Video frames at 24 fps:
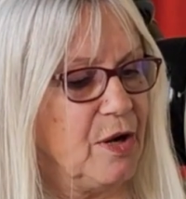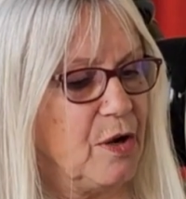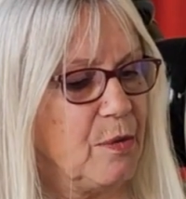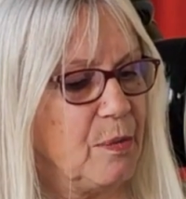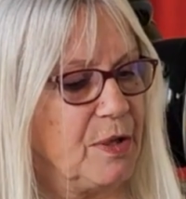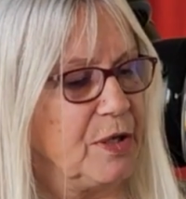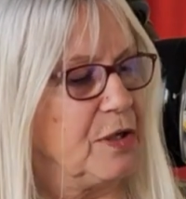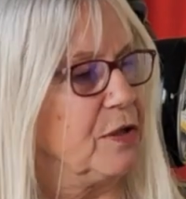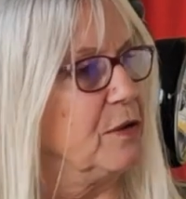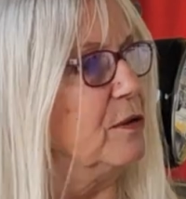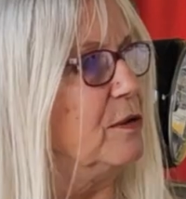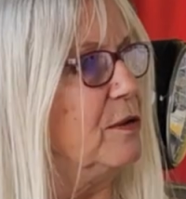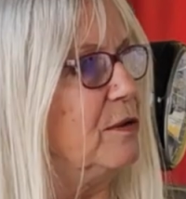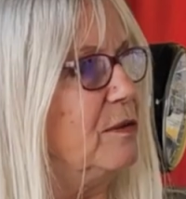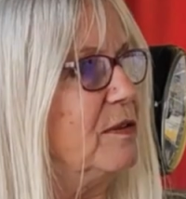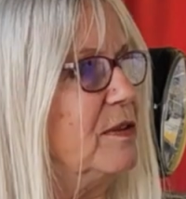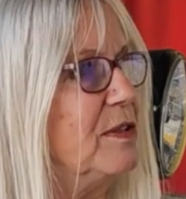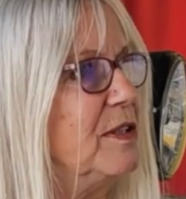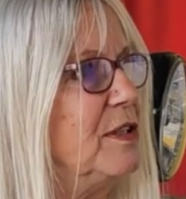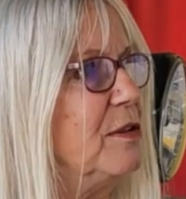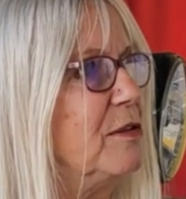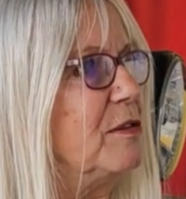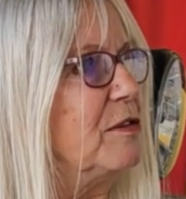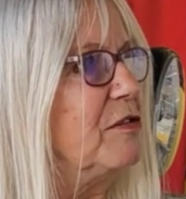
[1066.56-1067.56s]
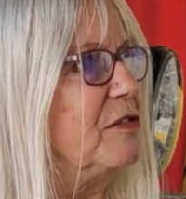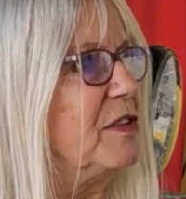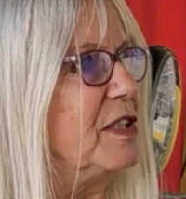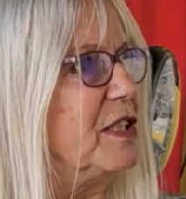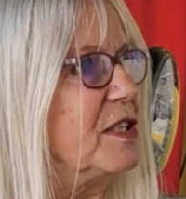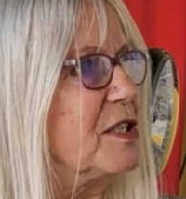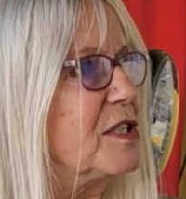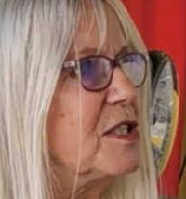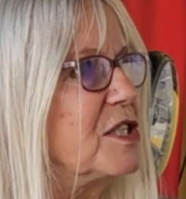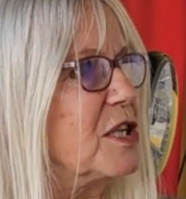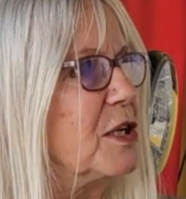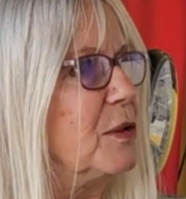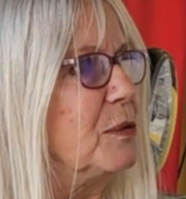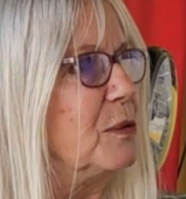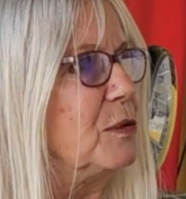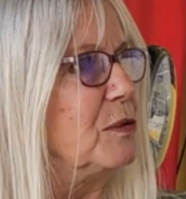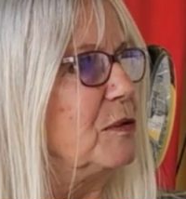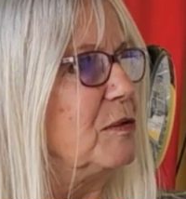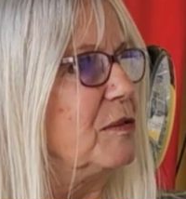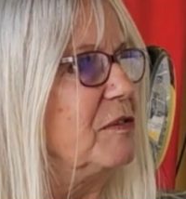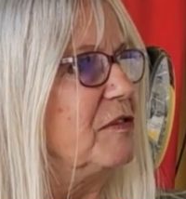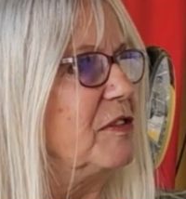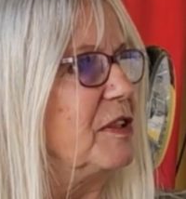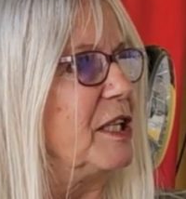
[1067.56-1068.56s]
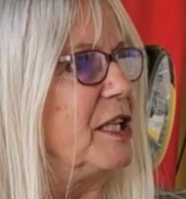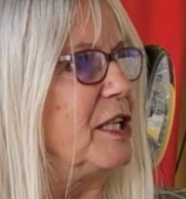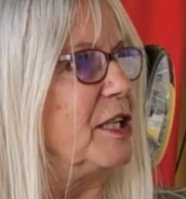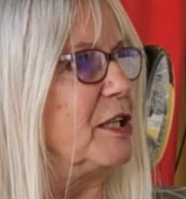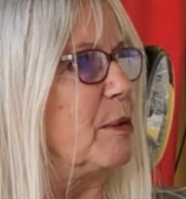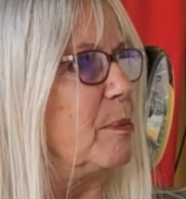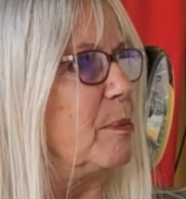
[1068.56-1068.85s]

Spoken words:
When your fingers go all funny in the